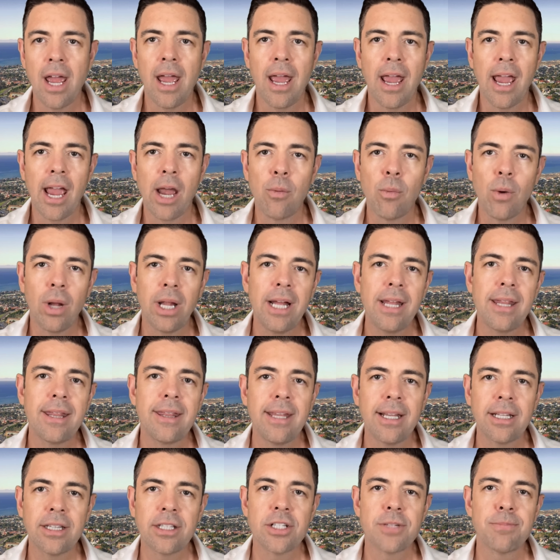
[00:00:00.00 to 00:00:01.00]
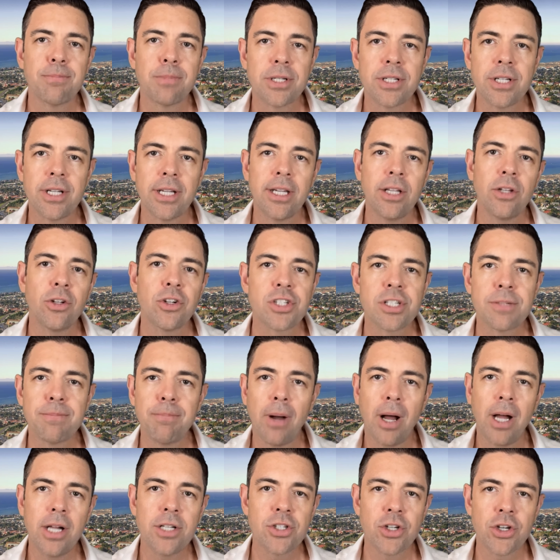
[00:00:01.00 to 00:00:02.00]
and while I think that particular
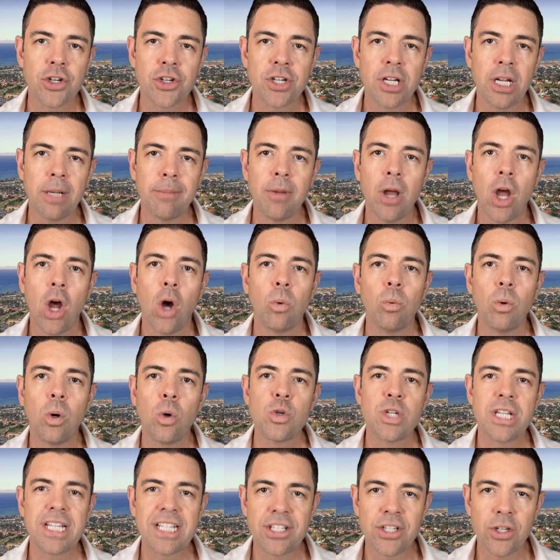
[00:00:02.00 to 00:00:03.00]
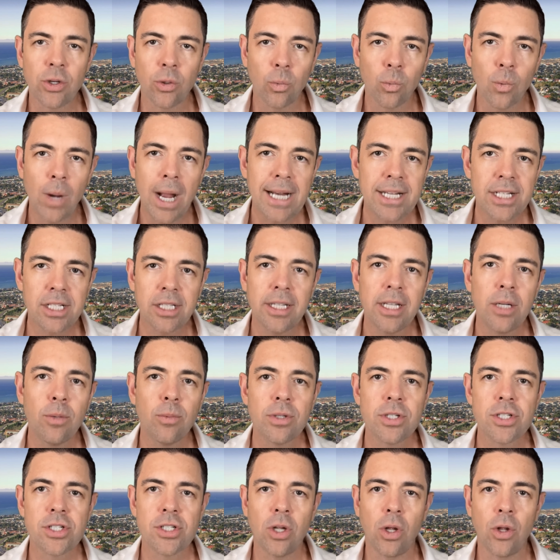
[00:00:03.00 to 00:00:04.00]
sponsorship won't directly
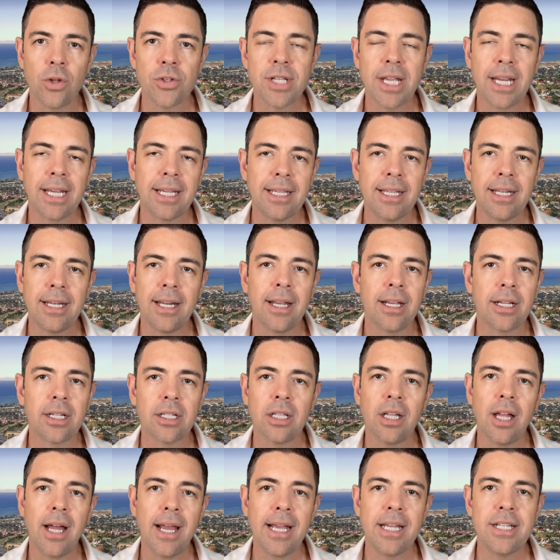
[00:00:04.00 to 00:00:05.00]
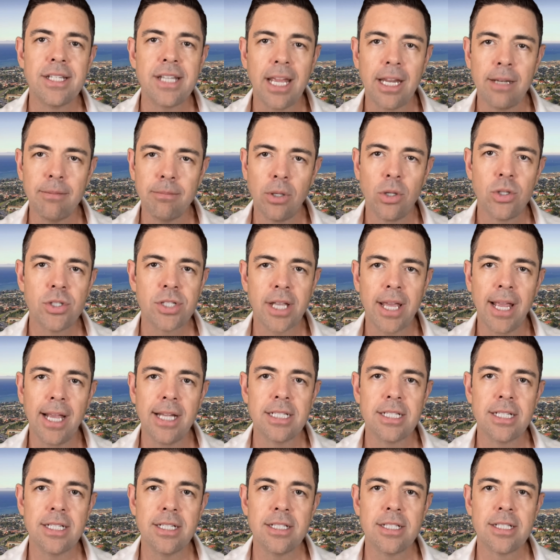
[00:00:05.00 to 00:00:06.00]
result in getting a client in most
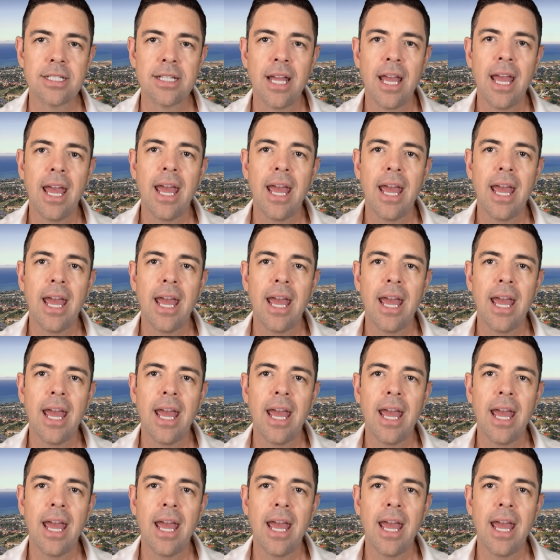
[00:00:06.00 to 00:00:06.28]
cases,